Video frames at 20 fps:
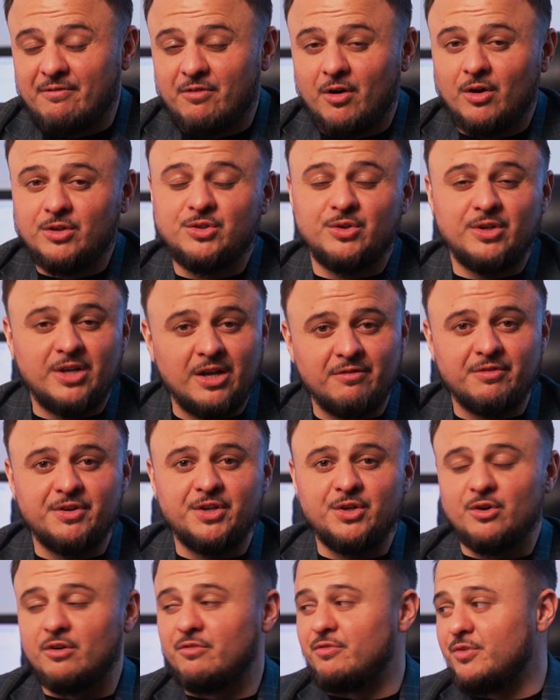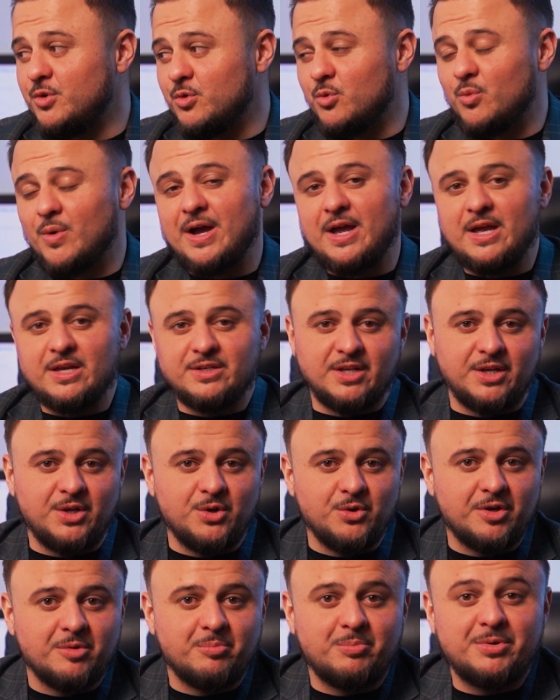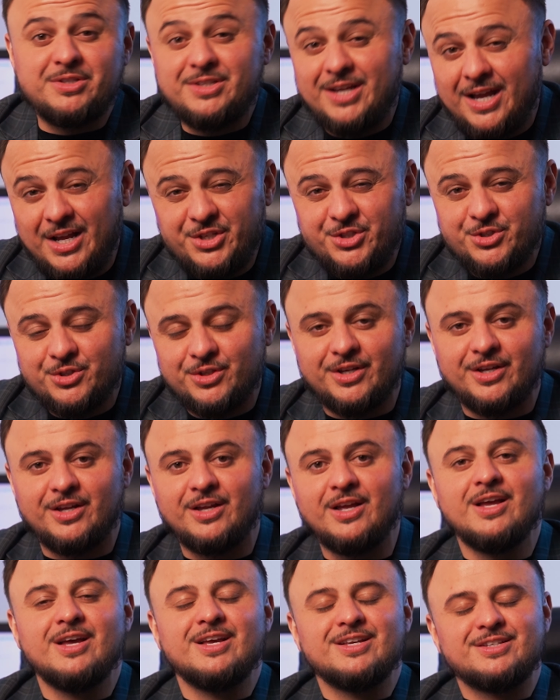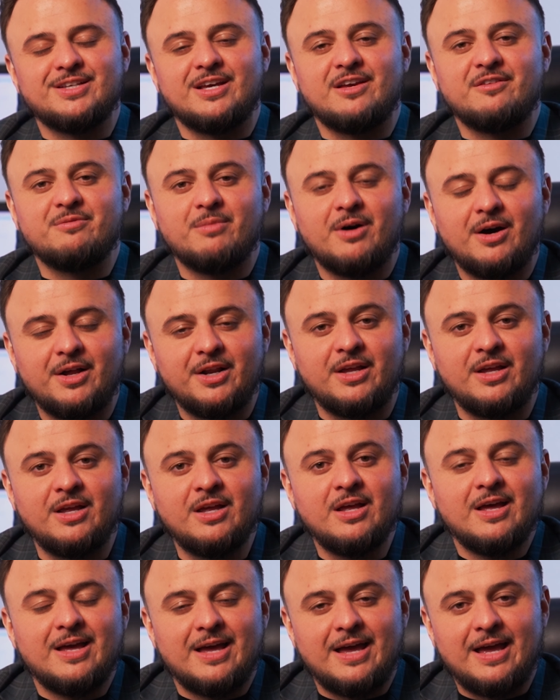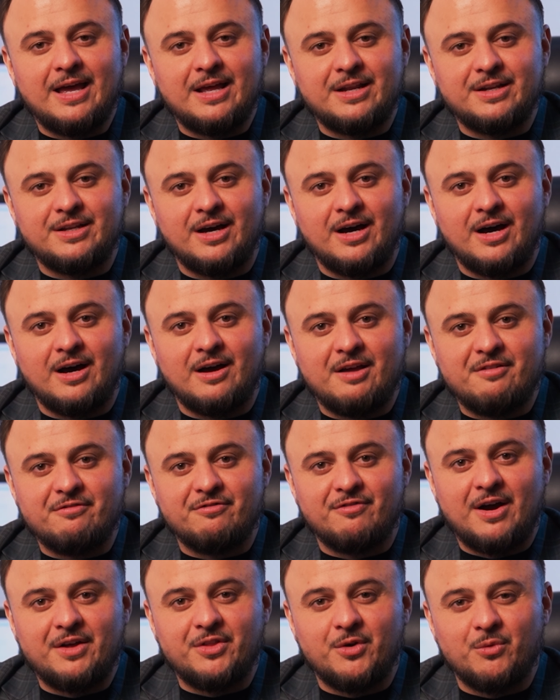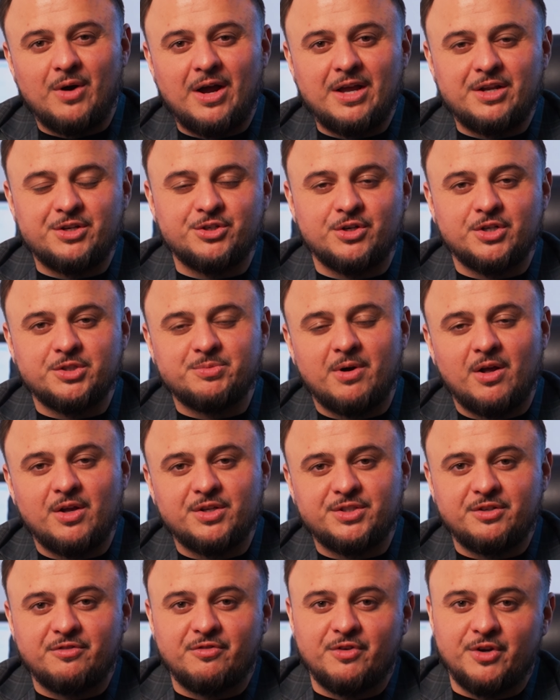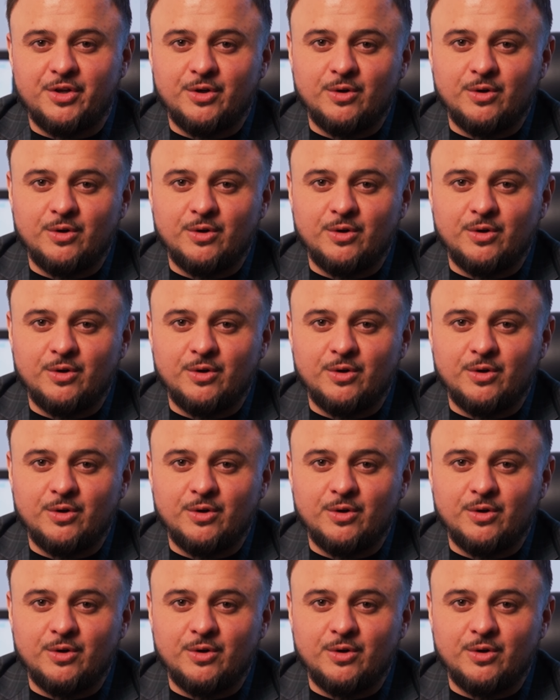I've also given you a few ways that you can potentially save money and uh, and find the right insurance policy for